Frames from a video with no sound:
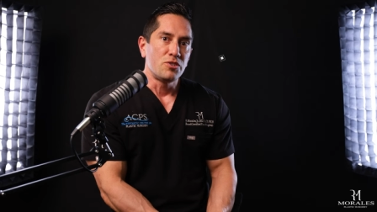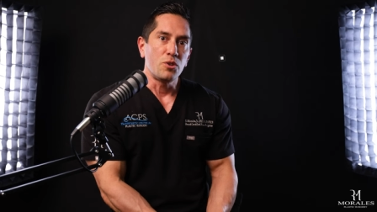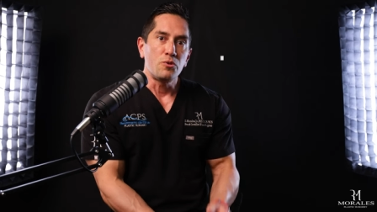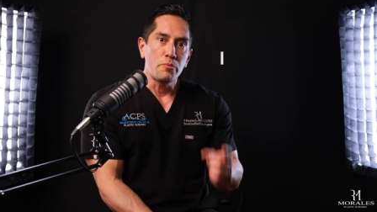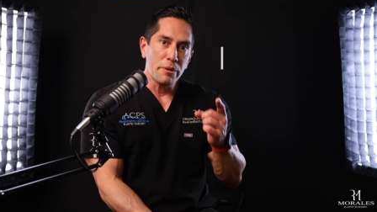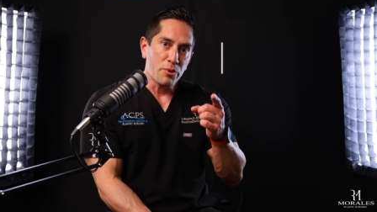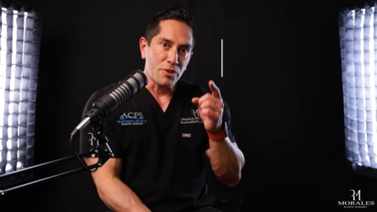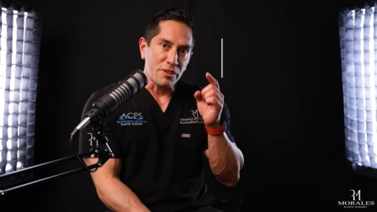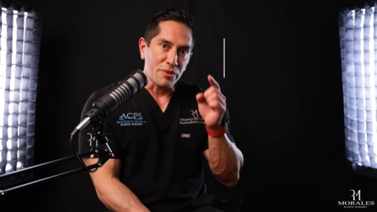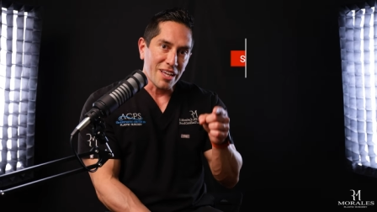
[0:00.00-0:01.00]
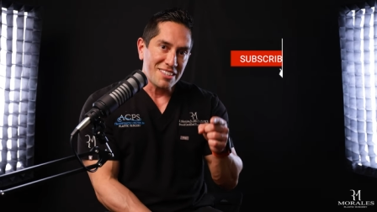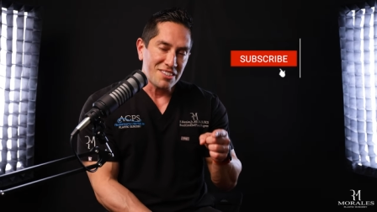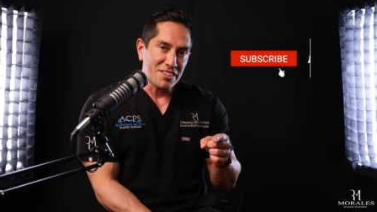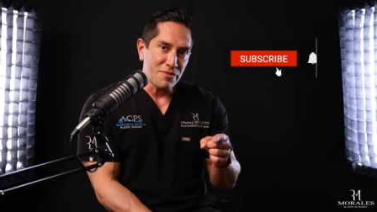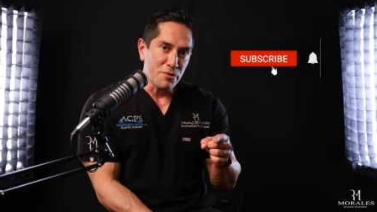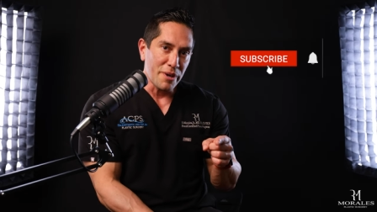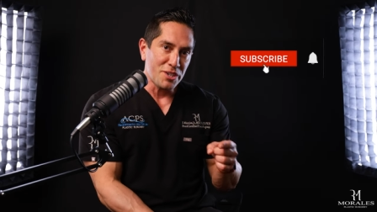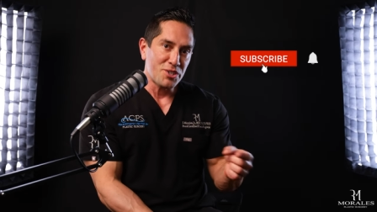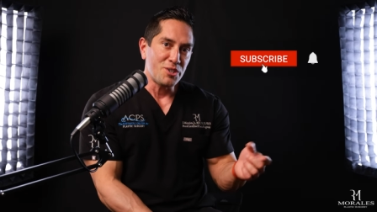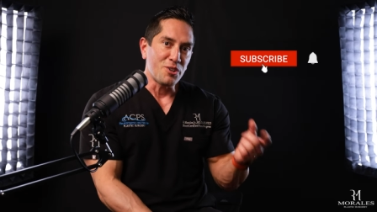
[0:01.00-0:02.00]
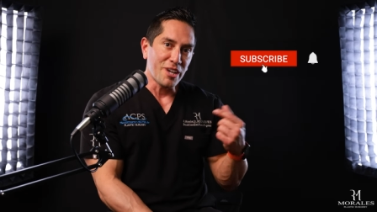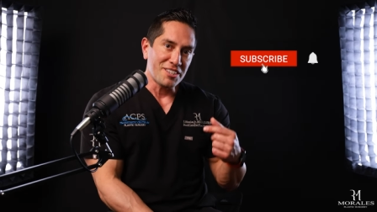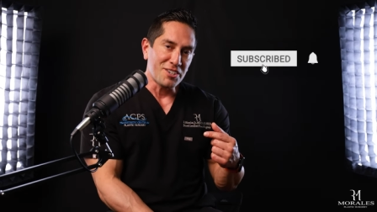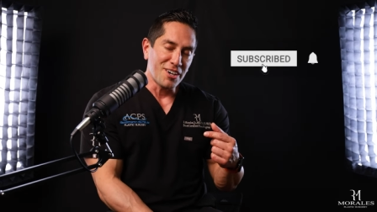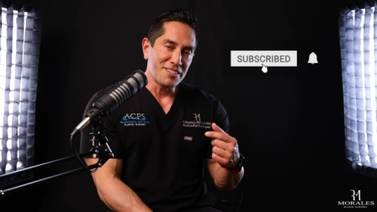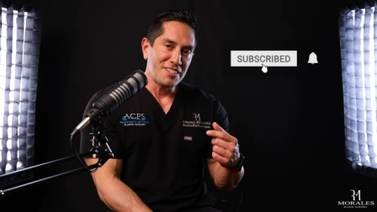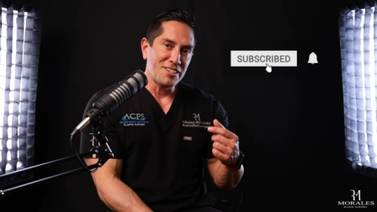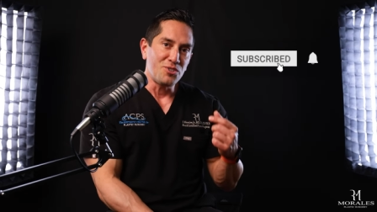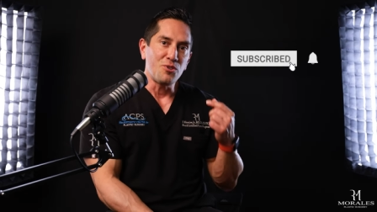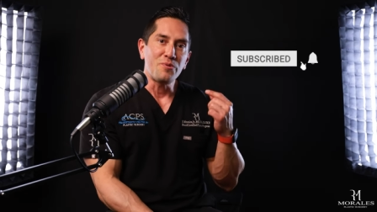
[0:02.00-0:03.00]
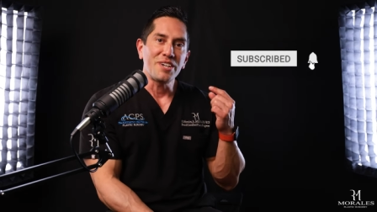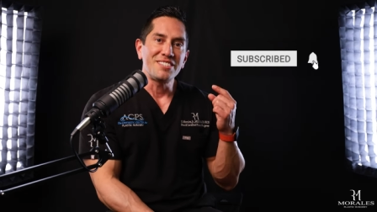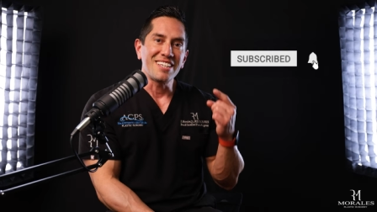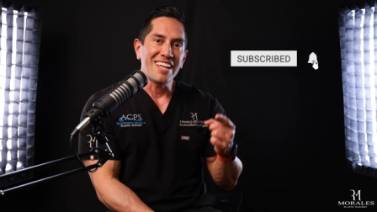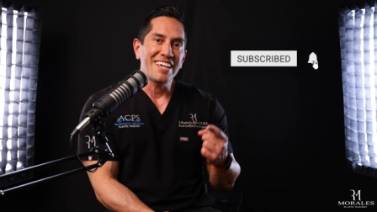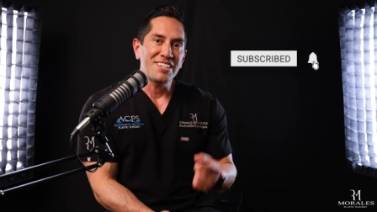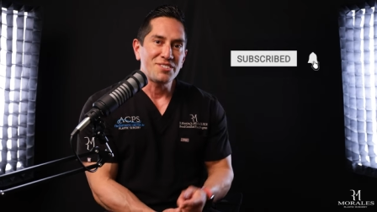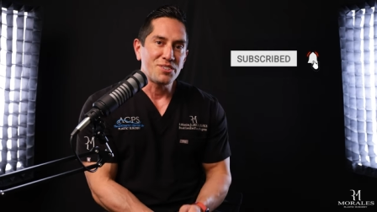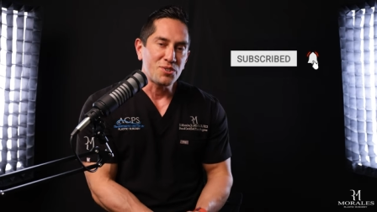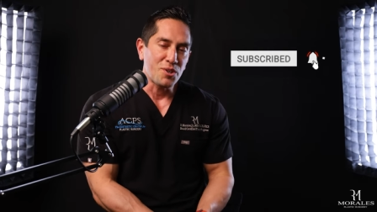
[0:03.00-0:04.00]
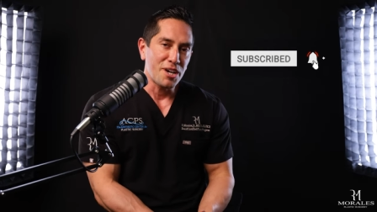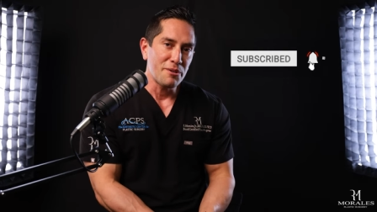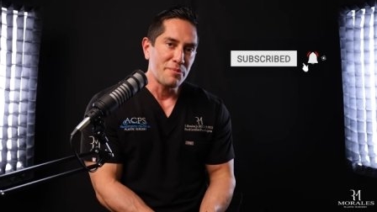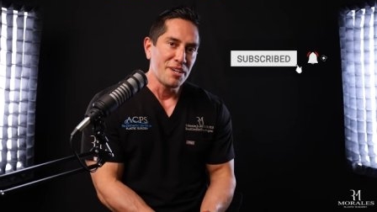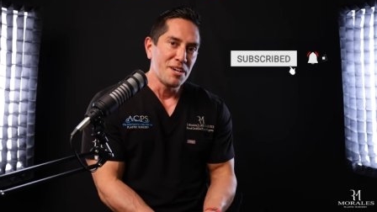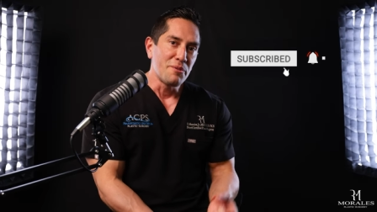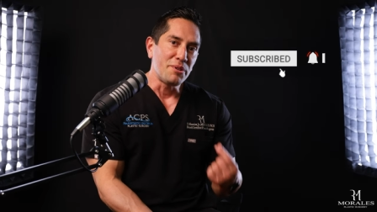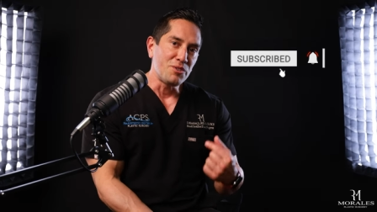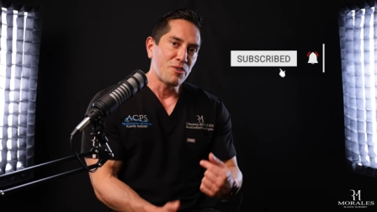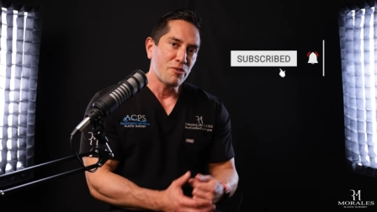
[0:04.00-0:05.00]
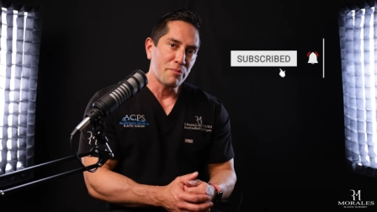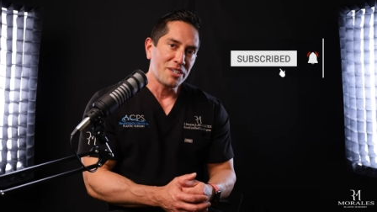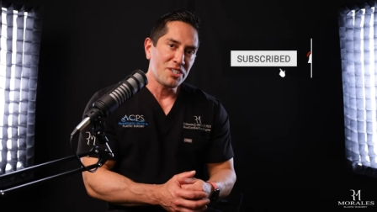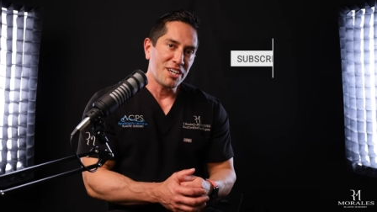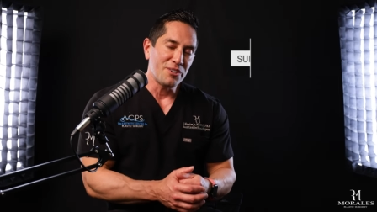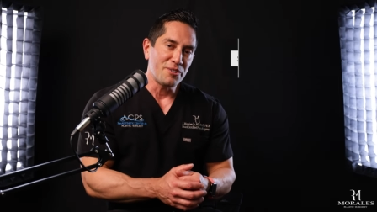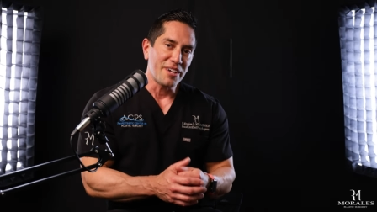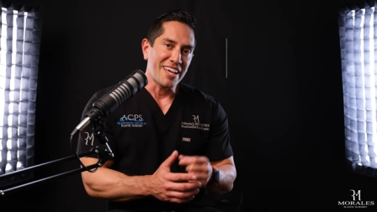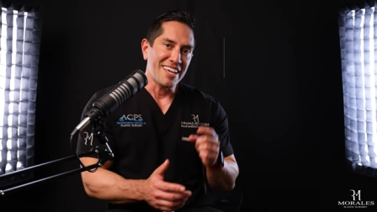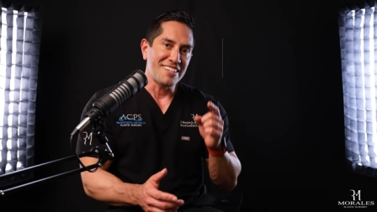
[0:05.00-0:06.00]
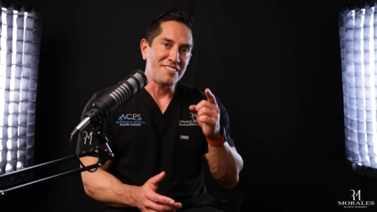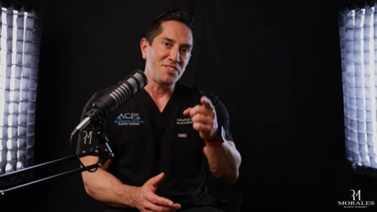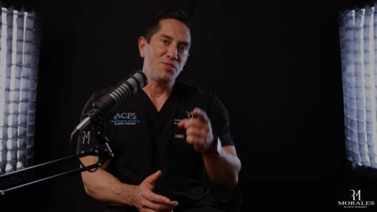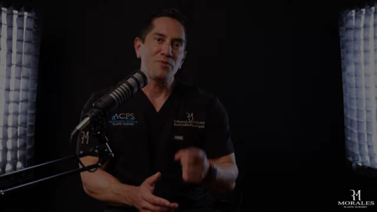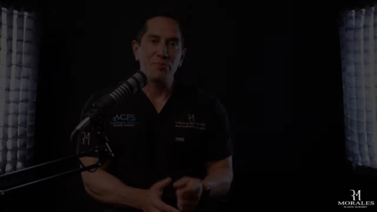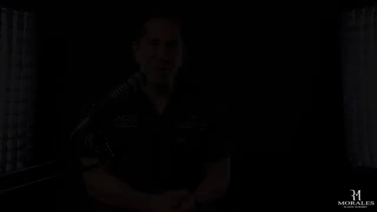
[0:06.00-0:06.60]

So remember, if you like this information, you like the content, don't forget to like and subscribe. Please follow up for my channel and stay tuned for